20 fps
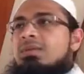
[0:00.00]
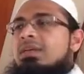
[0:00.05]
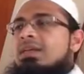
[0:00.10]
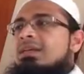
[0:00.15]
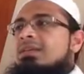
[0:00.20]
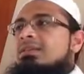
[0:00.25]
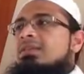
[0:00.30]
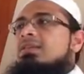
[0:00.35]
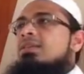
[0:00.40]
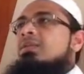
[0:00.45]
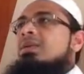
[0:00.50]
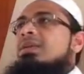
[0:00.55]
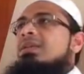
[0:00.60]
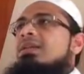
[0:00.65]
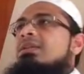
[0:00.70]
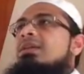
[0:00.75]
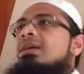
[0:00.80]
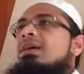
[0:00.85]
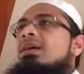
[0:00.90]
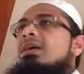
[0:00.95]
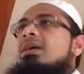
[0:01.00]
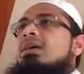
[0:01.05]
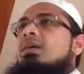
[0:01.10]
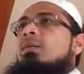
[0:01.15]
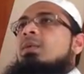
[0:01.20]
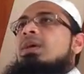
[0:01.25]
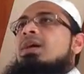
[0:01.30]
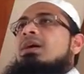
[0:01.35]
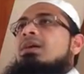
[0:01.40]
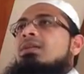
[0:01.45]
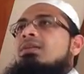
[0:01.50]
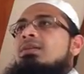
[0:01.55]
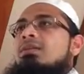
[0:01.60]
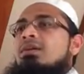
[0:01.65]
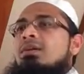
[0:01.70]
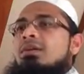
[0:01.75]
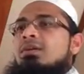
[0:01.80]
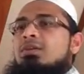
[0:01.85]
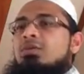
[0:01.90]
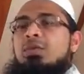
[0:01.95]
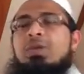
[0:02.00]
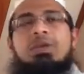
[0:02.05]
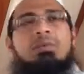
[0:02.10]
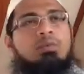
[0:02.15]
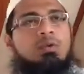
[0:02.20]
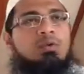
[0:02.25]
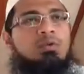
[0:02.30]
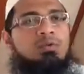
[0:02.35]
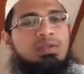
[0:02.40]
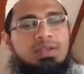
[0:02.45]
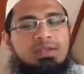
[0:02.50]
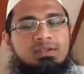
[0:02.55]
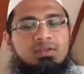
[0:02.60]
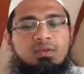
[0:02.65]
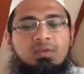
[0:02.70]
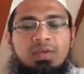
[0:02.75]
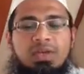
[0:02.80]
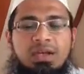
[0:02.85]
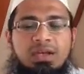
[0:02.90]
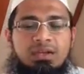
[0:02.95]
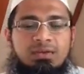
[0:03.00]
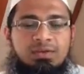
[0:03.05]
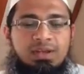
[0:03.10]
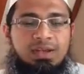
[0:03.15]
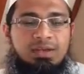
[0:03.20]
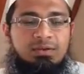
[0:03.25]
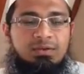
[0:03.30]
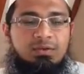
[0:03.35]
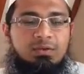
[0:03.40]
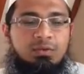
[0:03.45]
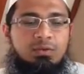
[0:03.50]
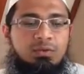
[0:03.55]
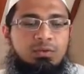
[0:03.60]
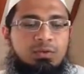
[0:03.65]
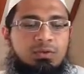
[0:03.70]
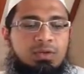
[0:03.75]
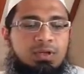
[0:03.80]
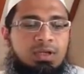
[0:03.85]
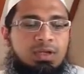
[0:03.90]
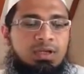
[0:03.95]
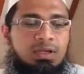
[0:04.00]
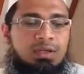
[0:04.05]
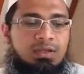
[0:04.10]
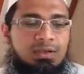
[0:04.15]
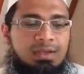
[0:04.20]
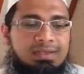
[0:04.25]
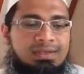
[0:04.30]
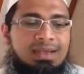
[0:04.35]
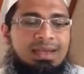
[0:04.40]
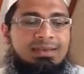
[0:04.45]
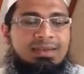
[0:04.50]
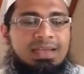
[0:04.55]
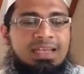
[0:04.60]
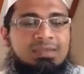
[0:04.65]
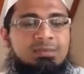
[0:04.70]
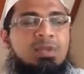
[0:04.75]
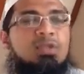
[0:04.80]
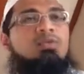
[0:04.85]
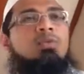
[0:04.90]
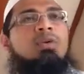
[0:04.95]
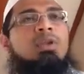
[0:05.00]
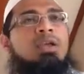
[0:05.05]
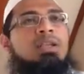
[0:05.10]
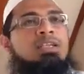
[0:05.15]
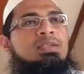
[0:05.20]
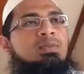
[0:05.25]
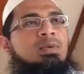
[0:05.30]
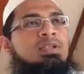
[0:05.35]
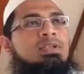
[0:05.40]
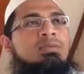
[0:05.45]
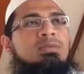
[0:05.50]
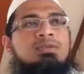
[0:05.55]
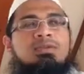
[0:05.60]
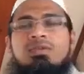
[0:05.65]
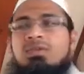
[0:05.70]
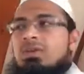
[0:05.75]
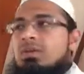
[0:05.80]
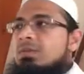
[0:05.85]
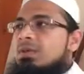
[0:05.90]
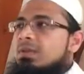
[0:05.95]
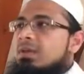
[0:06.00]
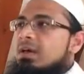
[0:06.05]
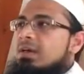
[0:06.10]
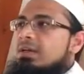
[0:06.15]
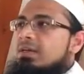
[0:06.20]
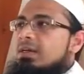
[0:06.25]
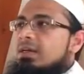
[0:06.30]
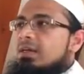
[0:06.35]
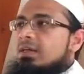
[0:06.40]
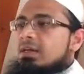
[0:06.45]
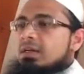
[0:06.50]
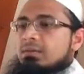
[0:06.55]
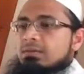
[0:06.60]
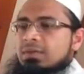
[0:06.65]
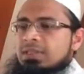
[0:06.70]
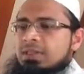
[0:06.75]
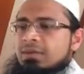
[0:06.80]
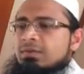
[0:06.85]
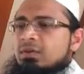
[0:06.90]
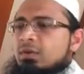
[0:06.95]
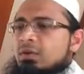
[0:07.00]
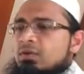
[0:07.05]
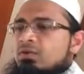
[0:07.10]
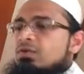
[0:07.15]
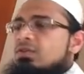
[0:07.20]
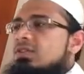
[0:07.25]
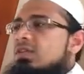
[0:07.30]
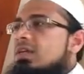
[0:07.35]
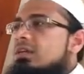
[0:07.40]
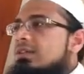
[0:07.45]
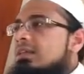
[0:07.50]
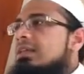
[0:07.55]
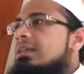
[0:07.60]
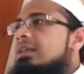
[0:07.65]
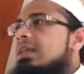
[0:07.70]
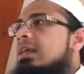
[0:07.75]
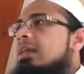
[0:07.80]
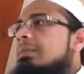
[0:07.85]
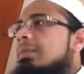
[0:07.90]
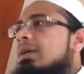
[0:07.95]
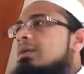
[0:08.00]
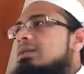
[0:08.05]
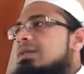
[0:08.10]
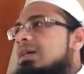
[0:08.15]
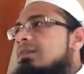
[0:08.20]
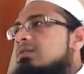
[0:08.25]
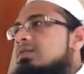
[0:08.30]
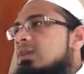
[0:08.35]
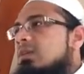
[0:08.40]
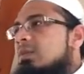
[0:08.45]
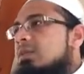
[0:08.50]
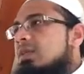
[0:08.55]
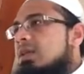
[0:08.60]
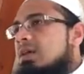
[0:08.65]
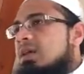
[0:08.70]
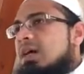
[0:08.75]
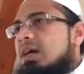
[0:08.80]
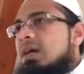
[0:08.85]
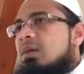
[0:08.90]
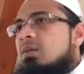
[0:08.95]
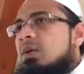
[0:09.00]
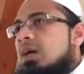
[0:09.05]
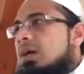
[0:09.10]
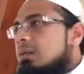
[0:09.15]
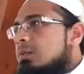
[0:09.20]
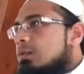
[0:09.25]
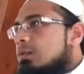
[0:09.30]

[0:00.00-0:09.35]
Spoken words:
the day in such a way that we are doing both things. So we are trying to recite as much Quran as possible during Ramadan, but then we also start thinking about after Ramadan how